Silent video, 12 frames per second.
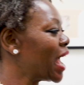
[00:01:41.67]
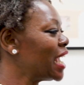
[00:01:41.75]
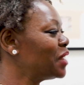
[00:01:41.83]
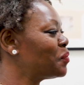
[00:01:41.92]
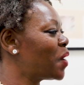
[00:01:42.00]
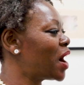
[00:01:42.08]

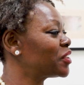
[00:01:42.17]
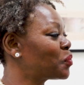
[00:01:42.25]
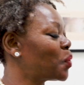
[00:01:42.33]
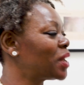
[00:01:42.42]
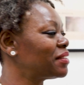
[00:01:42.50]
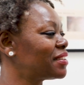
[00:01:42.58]
Pain-wise,
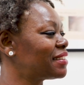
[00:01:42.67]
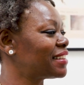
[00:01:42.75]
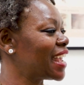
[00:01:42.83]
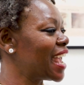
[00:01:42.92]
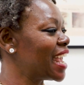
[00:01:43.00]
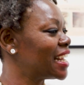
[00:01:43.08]
1 to
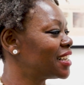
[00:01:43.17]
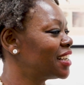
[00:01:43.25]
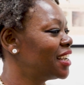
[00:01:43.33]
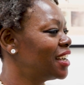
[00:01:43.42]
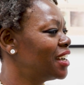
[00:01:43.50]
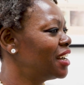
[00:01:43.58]
10.
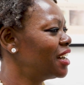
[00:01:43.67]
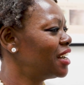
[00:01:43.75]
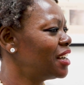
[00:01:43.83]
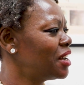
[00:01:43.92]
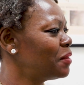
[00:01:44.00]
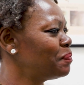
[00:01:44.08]

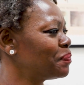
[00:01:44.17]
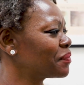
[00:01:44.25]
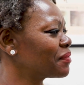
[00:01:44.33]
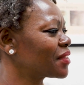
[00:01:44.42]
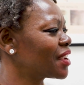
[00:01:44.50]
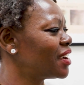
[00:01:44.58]

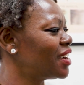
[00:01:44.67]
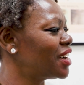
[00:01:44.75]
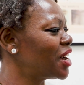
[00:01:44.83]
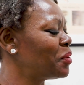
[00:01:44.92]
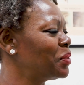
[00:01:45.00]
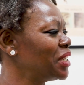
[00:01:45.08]

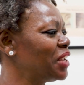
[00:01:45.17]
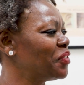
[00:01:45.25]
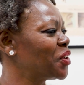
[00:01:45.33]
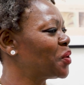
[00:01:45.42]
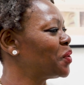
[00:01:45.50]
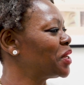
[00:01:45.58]
I wouldn't
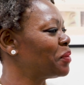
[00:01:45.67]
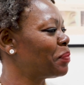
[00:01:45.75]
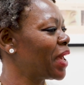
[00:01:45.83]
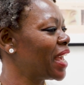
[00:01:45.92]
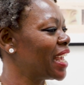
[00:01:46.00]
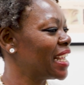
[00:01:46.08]
even call it
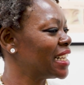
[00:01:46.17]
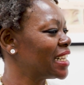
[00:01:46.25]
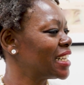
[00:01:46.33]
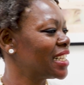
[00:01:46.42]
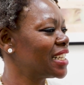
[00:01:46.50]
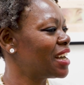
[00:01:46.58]
pain.